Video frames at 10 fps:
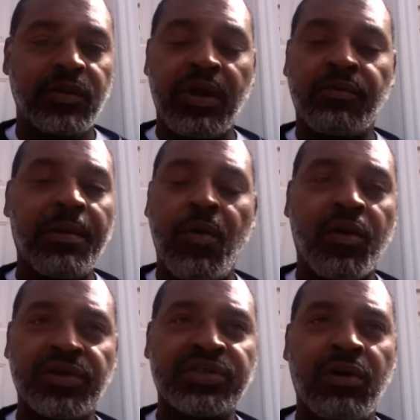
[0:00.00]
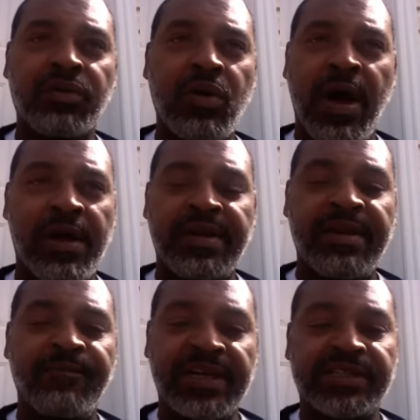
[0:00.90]
Their reporters don't go out and
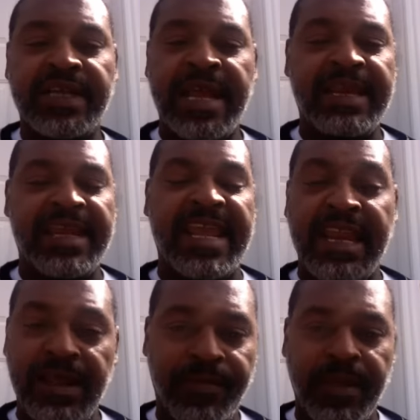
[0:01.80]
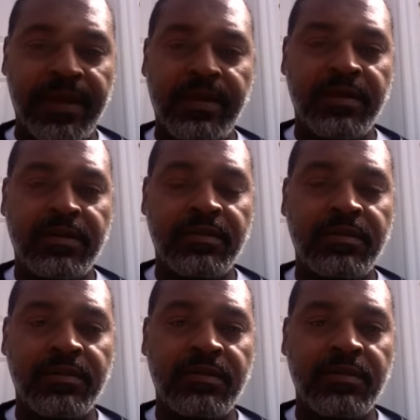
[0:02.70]
investigate anything.
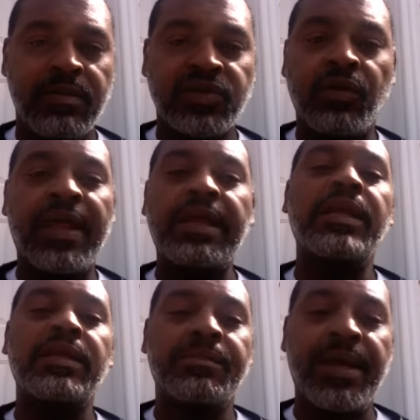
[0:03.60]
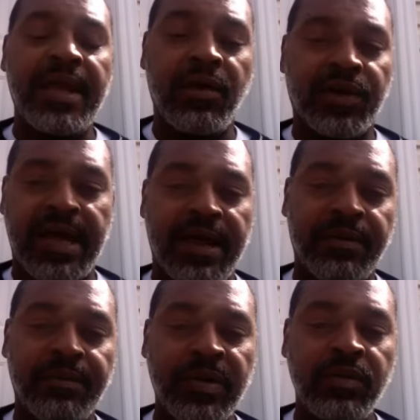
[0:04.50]
So they need to be held
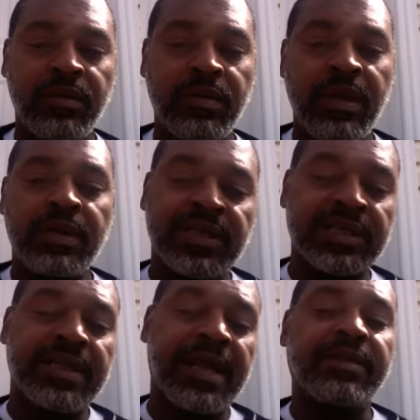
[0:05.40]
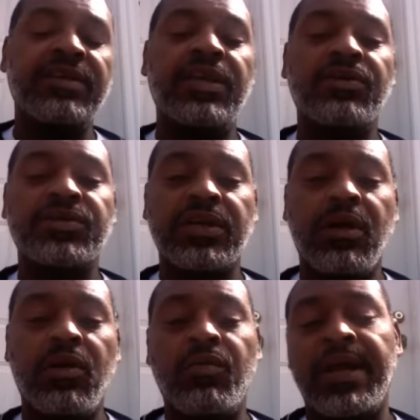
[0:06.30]
accountable. Just like years
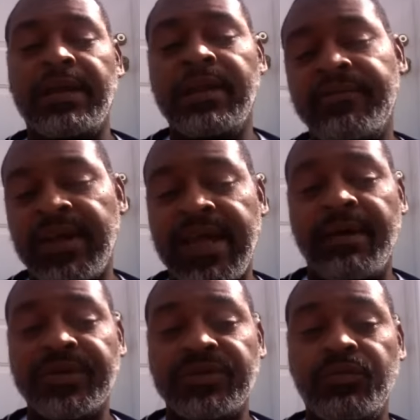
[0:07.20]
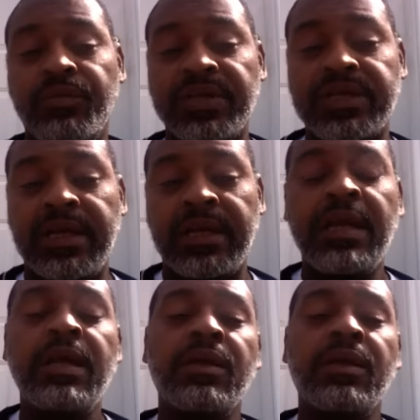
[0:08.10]
ago when I lived in Kalamazoo, Michigan,